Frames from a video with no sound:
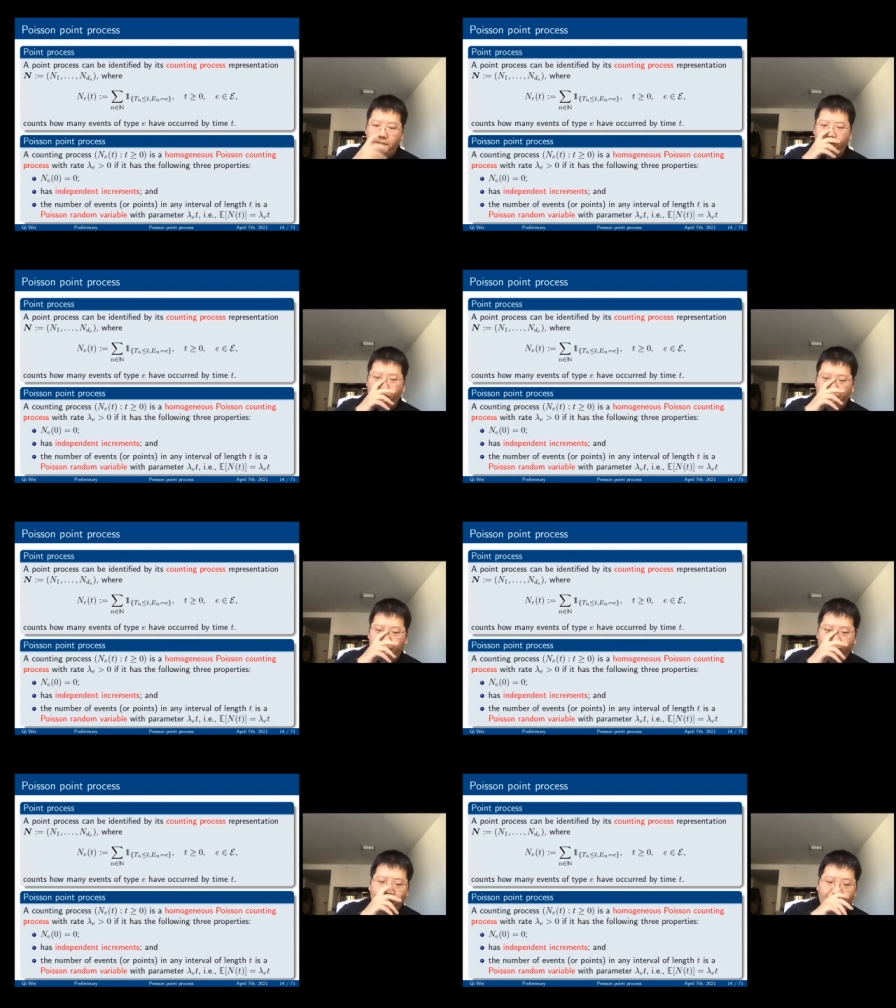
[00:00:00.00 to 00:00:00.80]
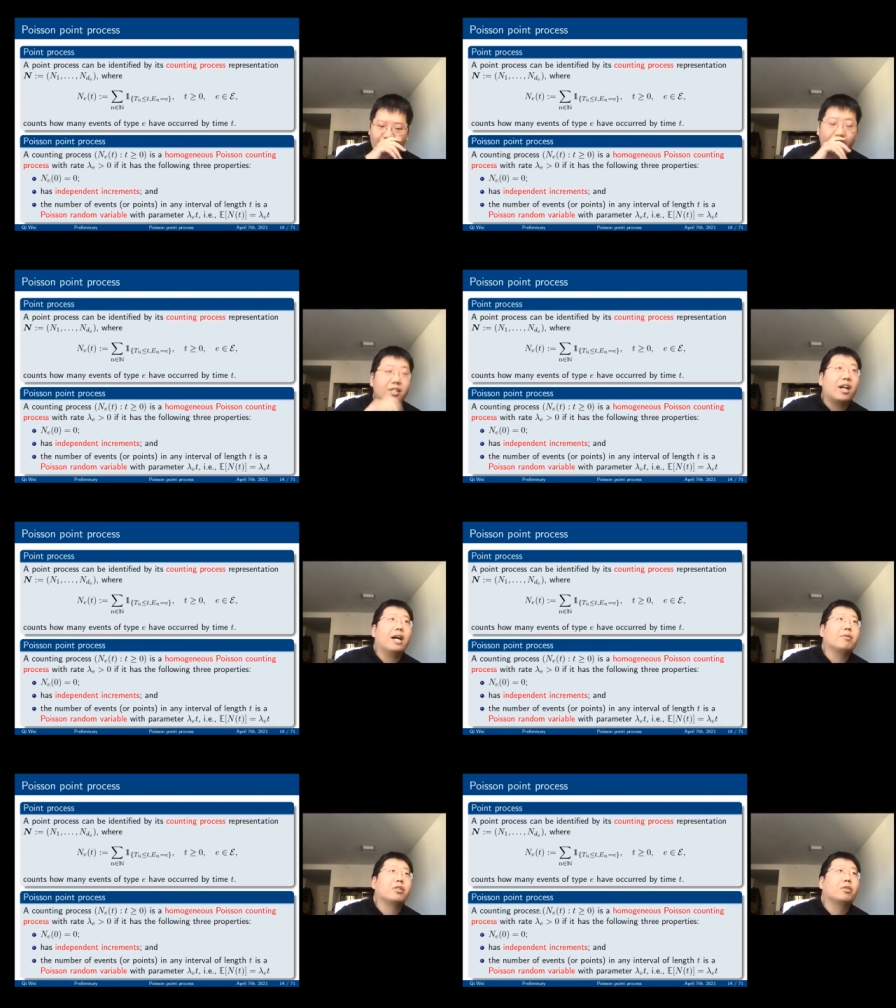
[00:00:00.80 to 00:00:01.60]
for different event
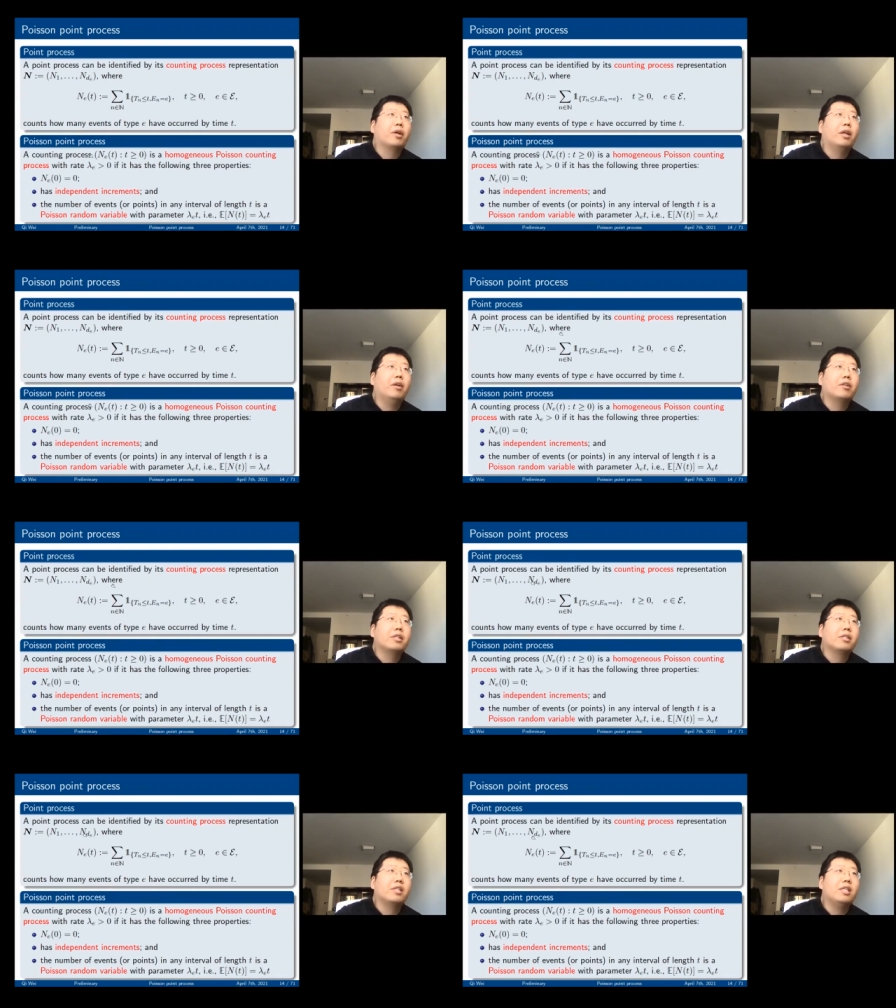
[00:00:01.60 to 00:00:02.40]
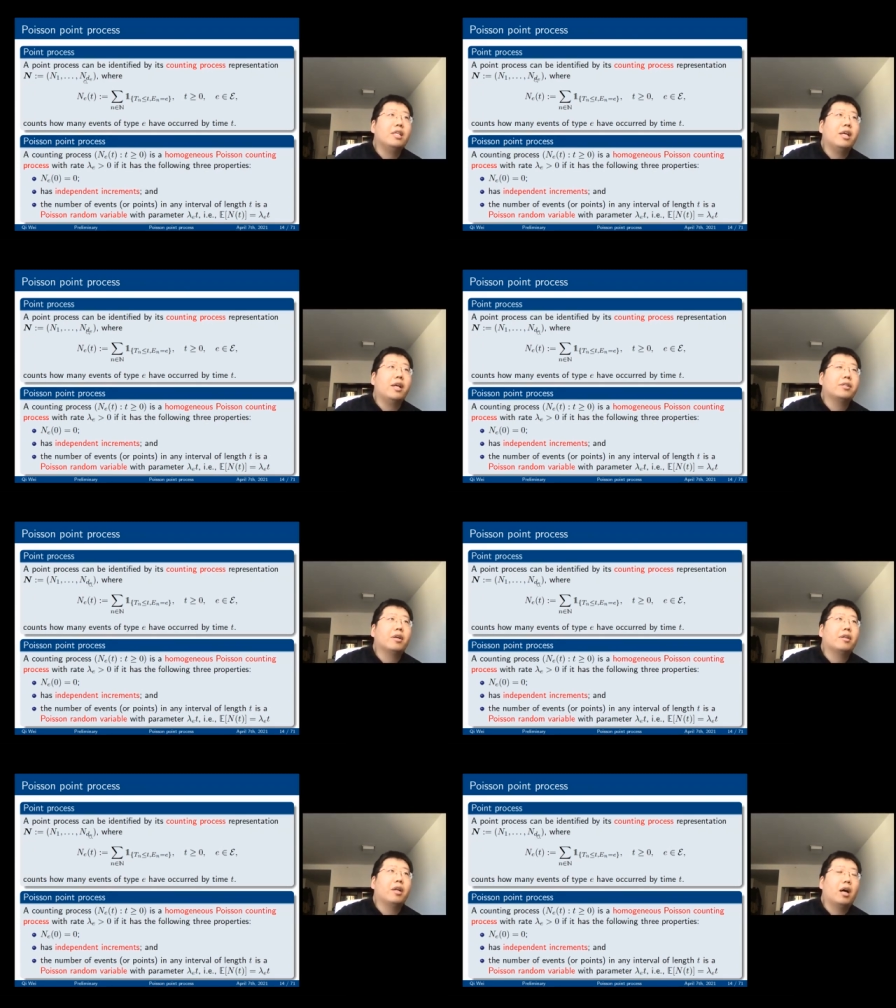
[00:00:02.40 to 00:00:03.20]
types. So here this DE is
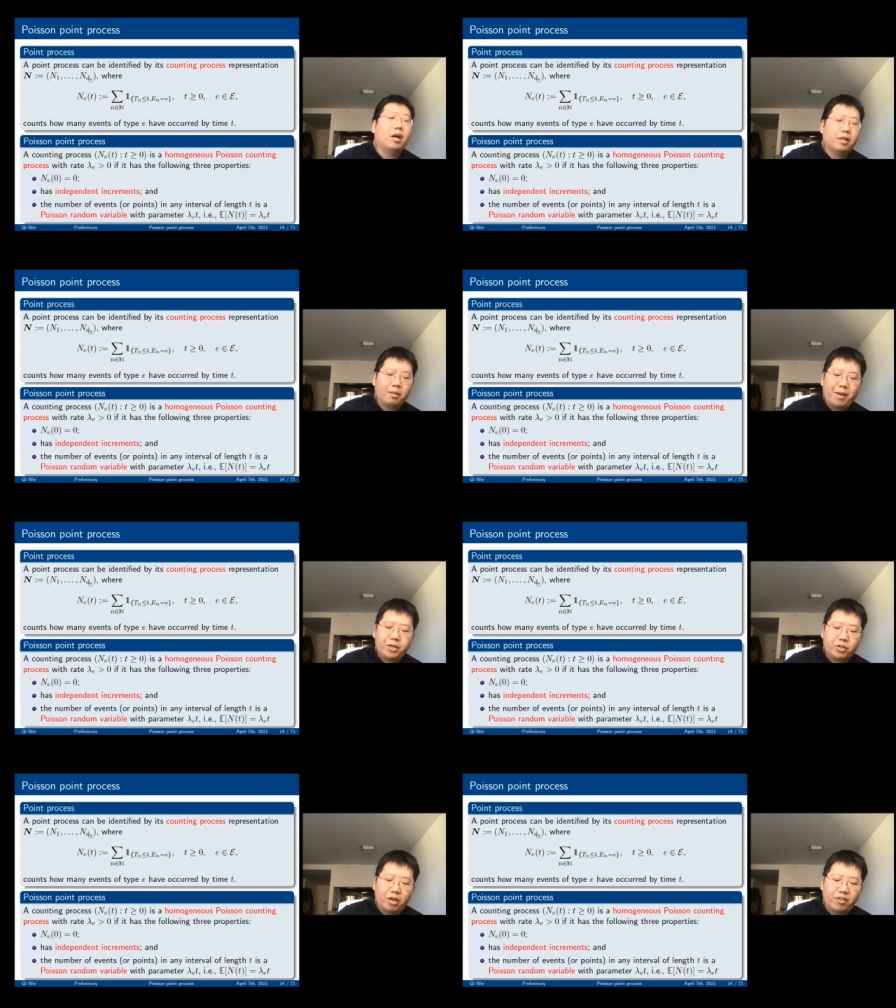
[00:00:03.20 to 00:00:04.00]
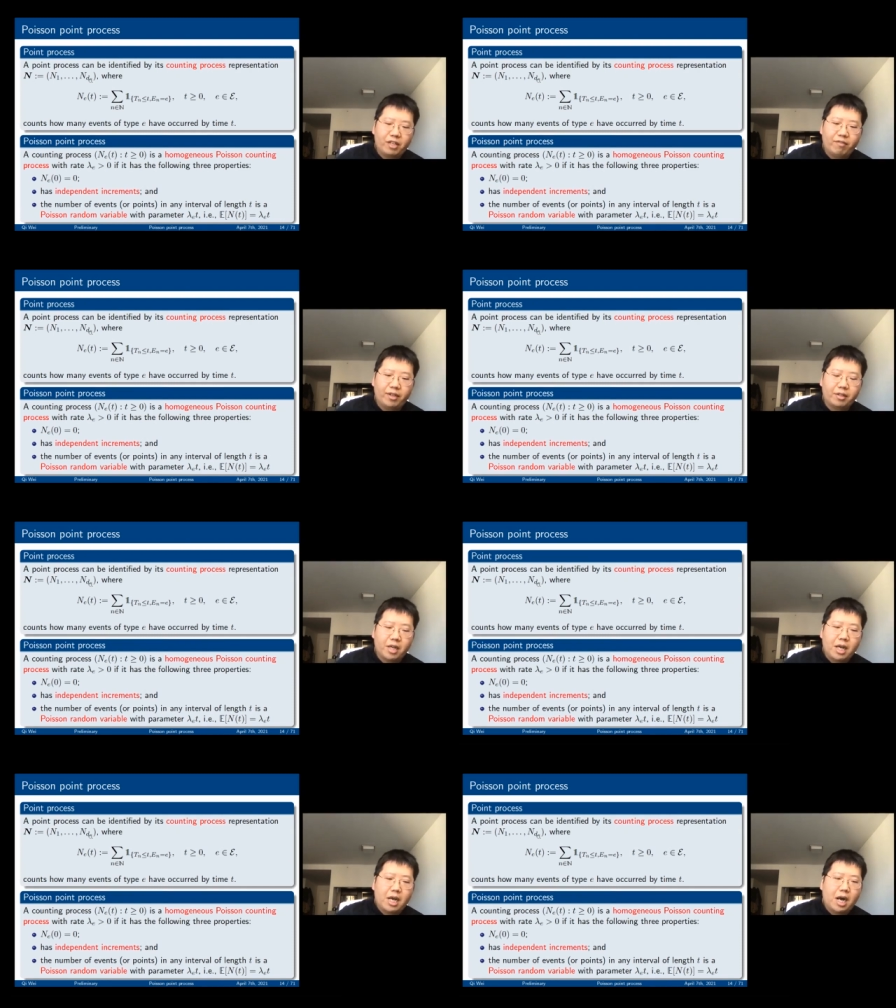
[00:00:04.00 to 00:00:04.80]
a dimension of the event
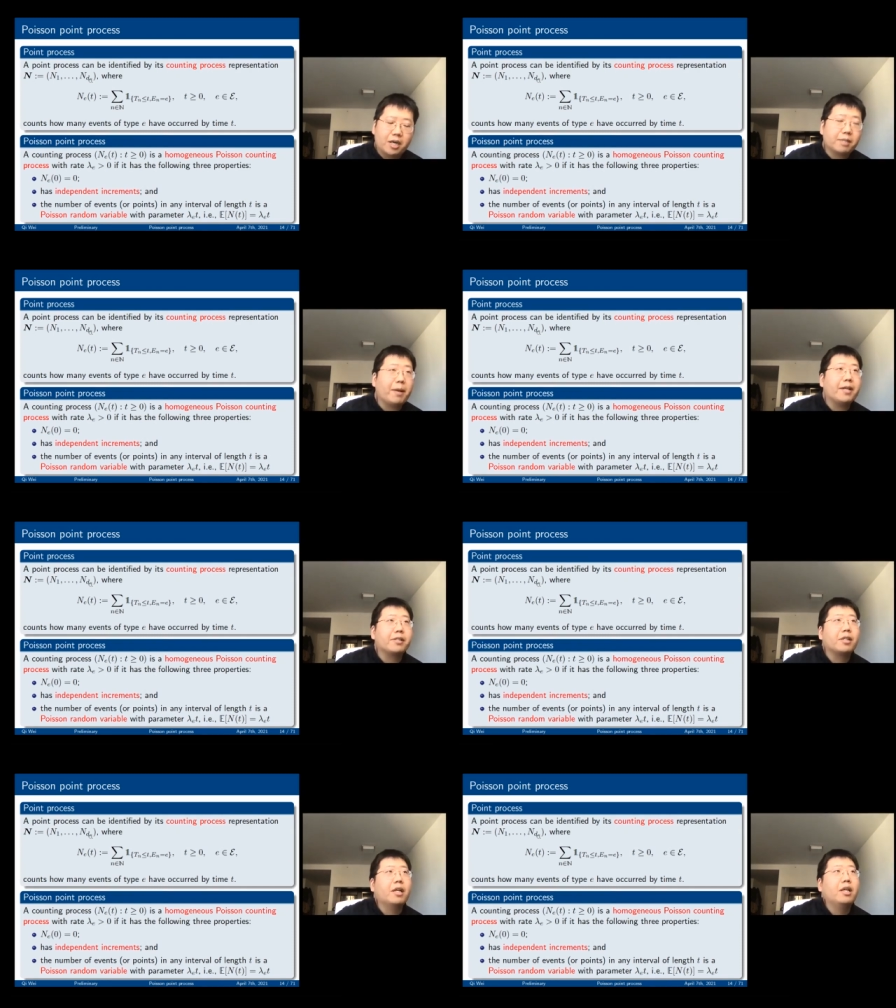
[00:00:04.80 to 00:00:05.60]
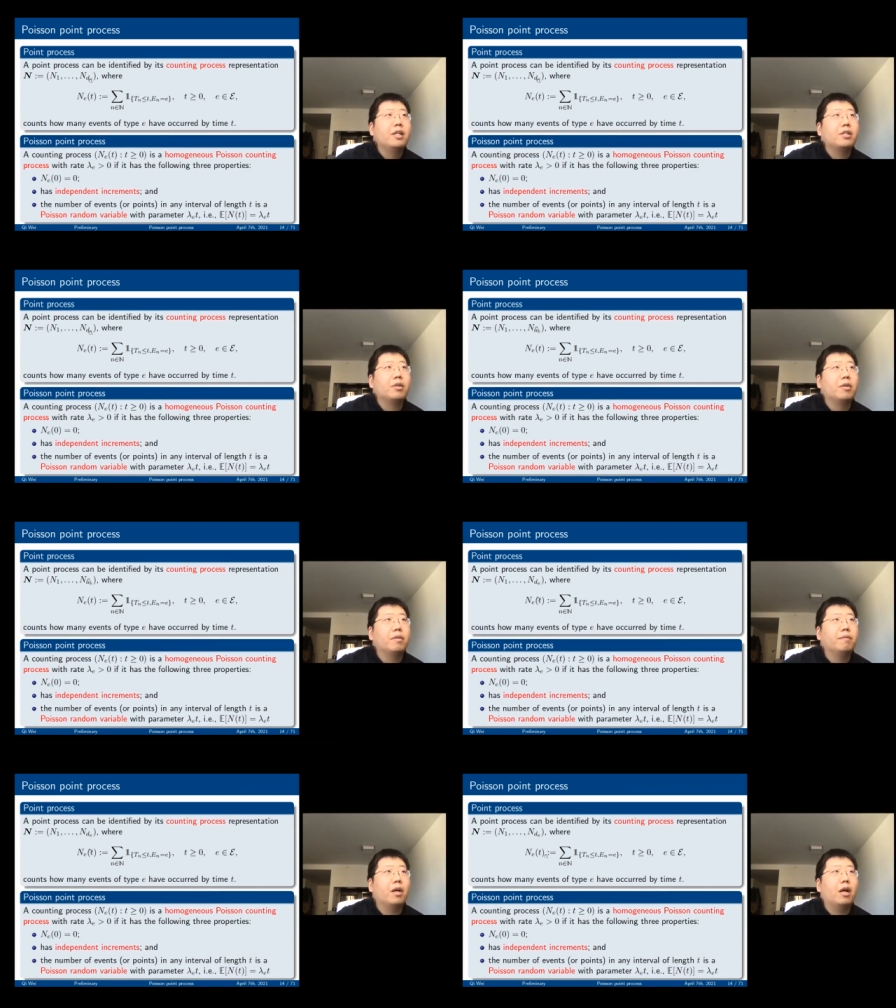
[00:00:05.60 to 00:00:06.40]
space.
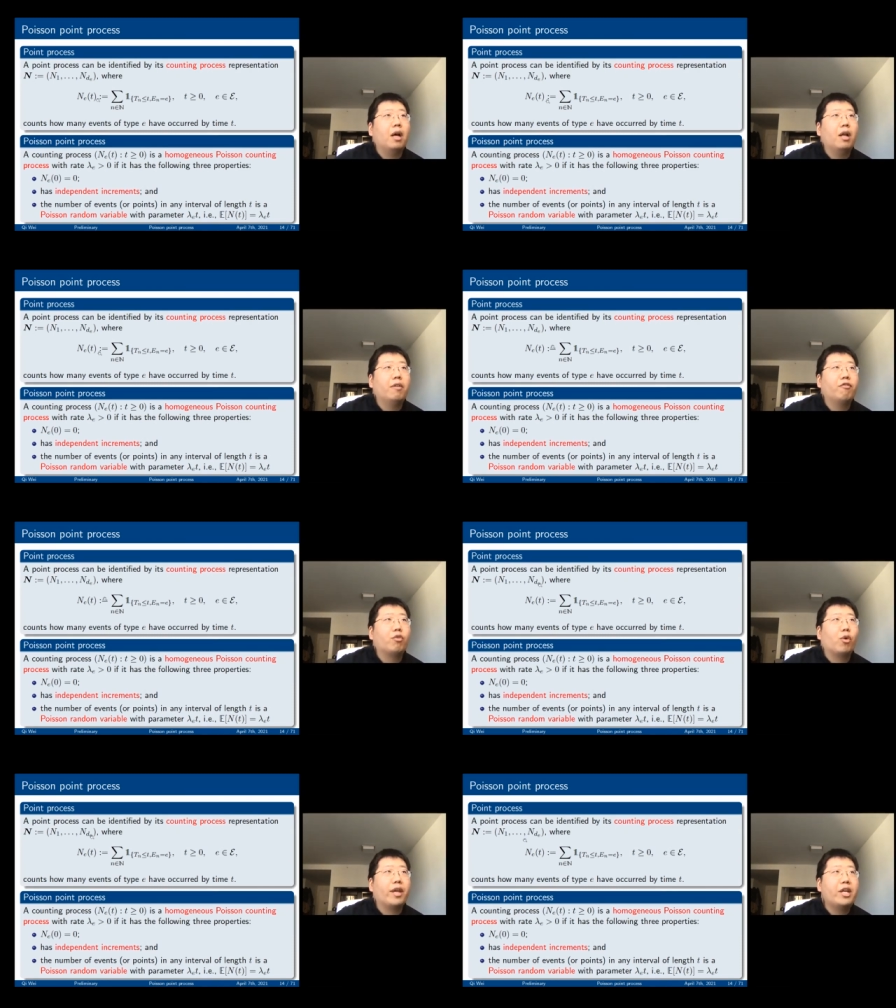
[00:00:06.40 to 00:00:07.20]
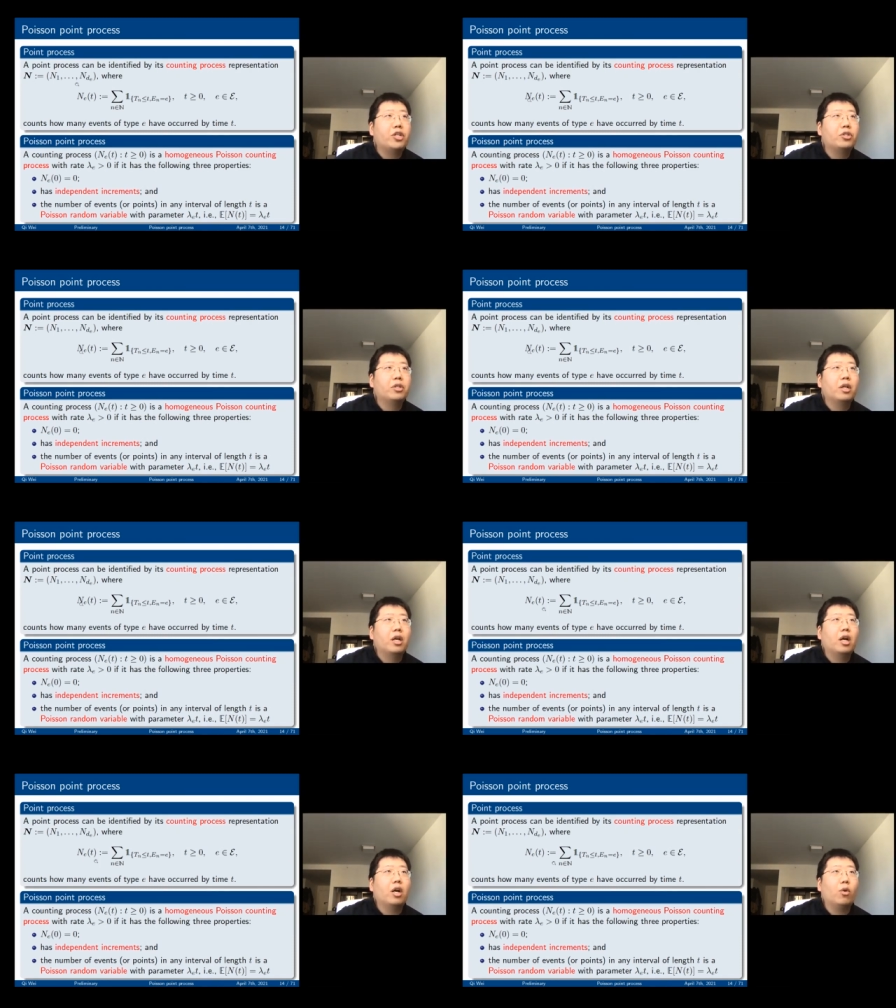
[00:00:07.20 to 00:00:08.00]
So and for each
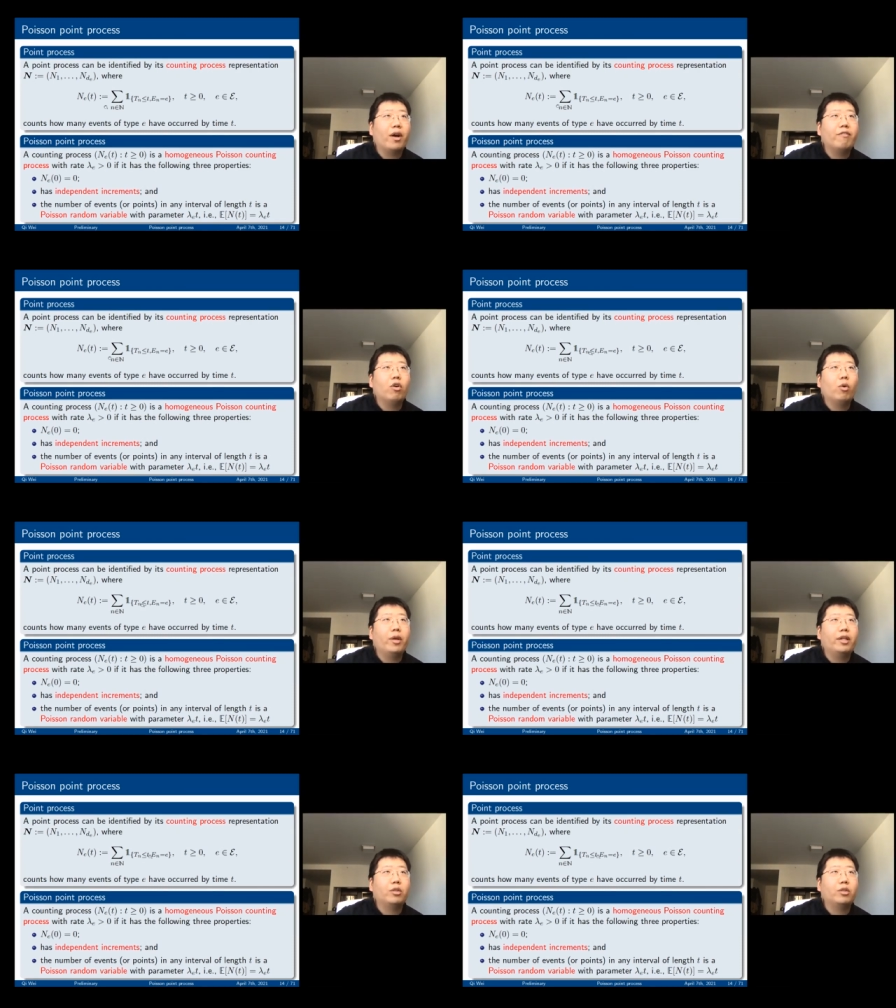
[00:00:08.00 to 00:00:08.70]
arrival, we need